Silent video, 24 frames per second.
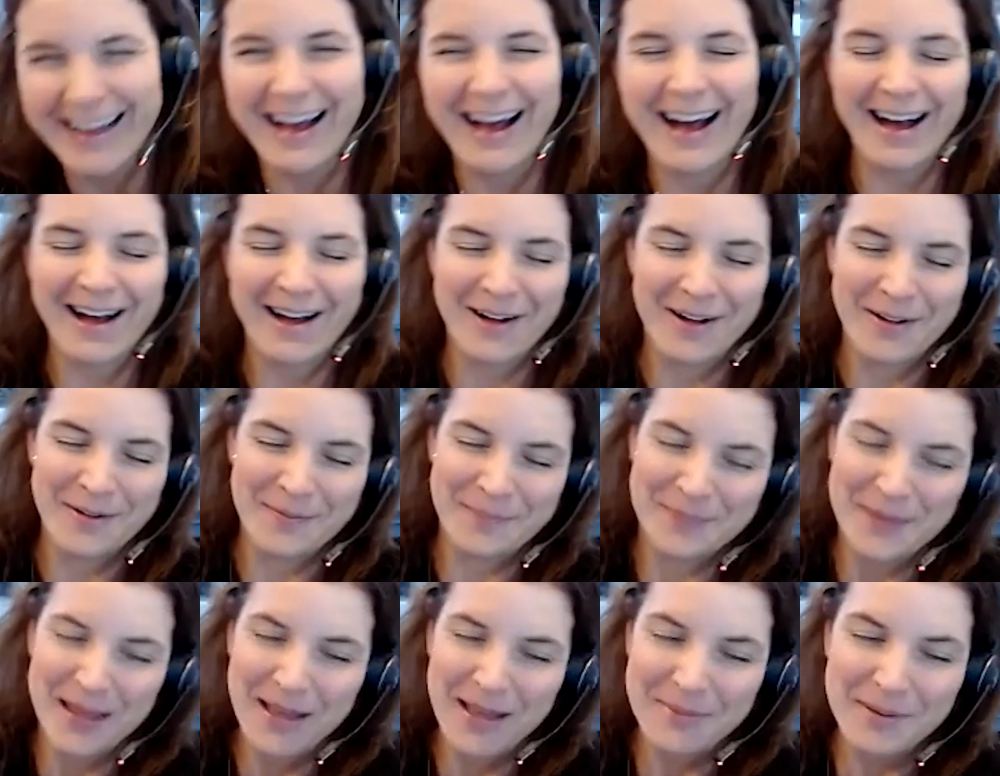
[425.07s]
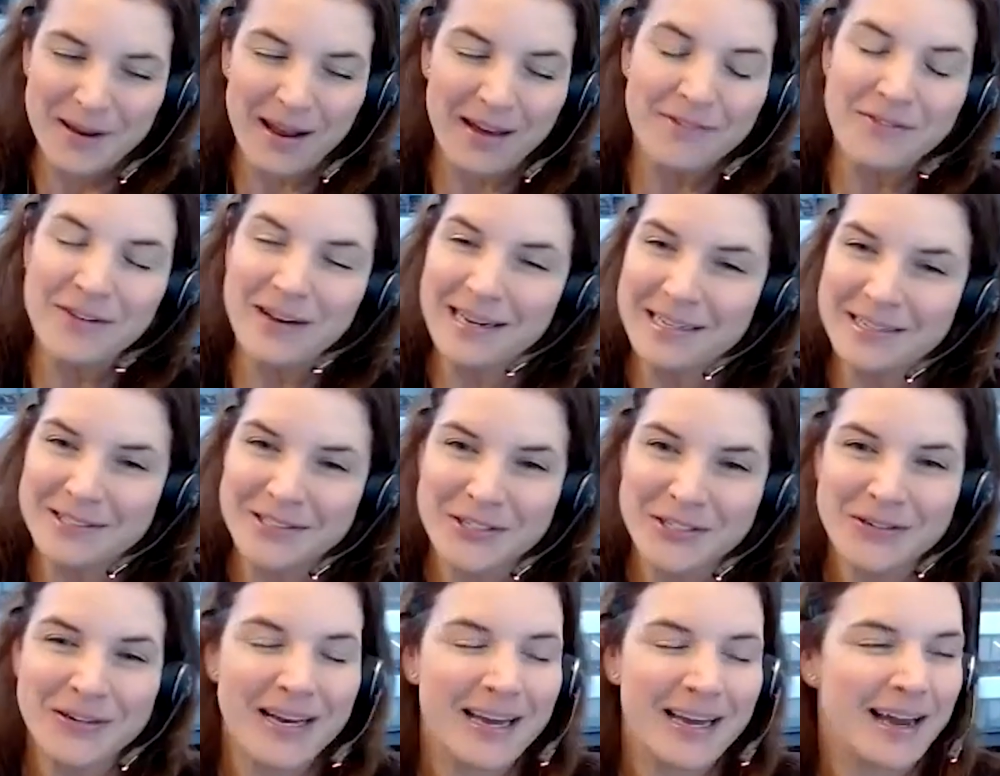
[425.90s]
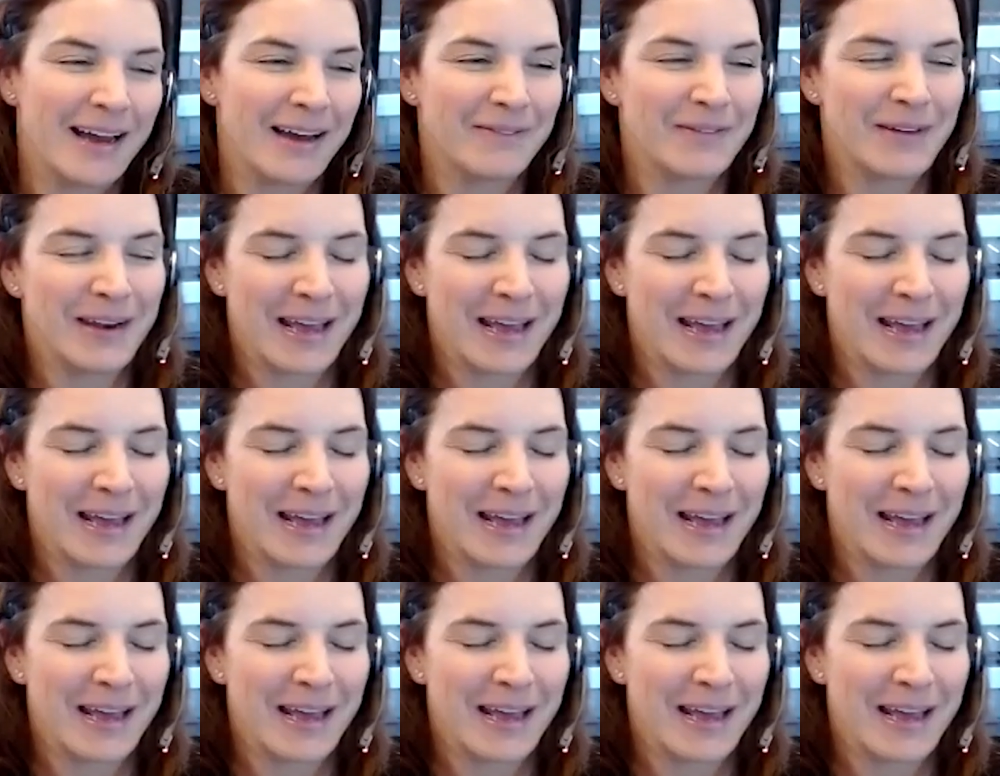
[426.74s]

But I really enjoy it.